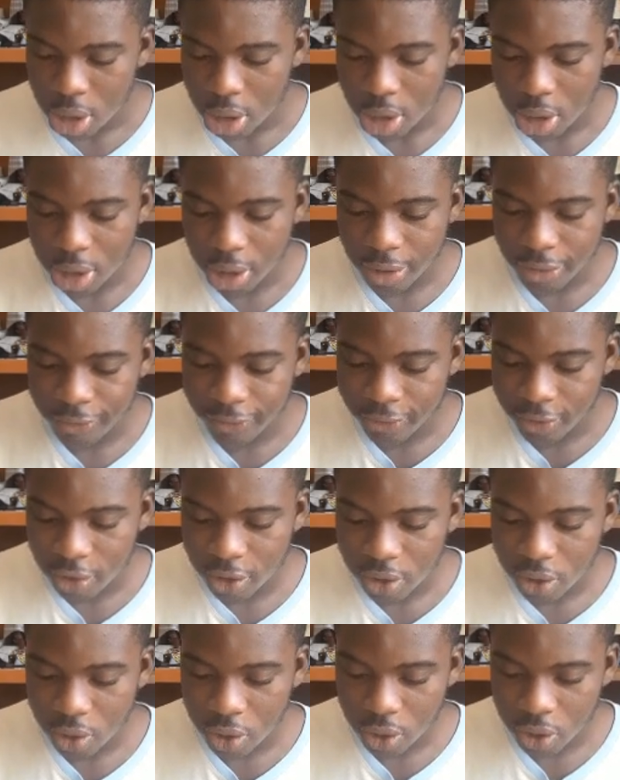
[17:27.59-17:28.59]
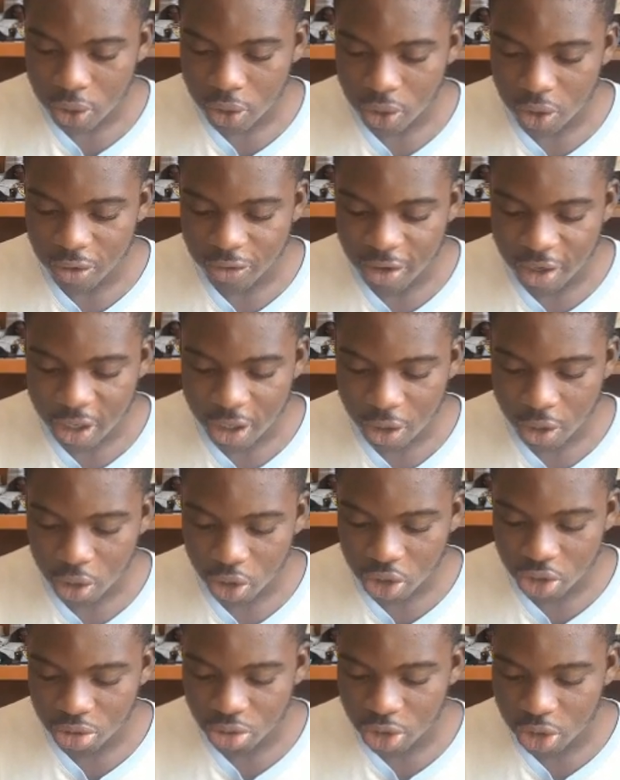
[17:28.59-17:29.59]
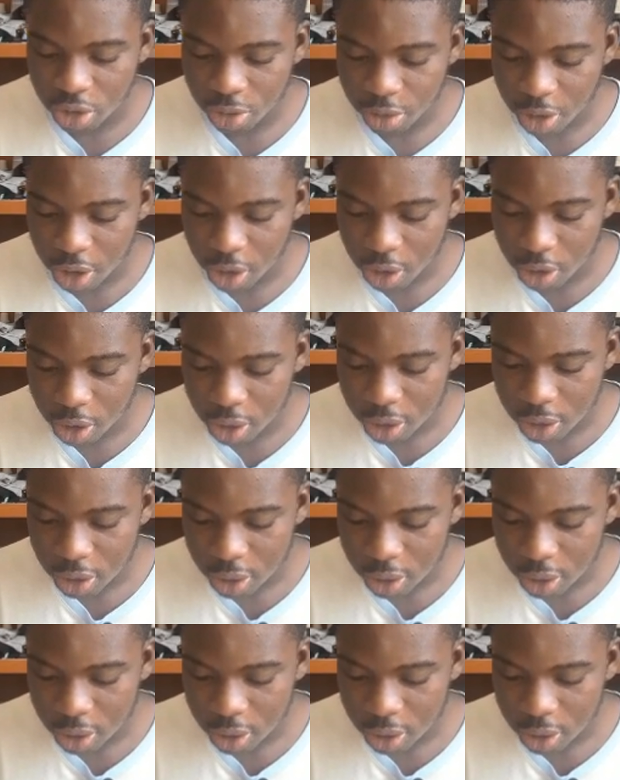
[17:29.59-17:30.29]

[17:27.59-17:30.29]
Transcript: Is the fixed cost or the contribution per unit.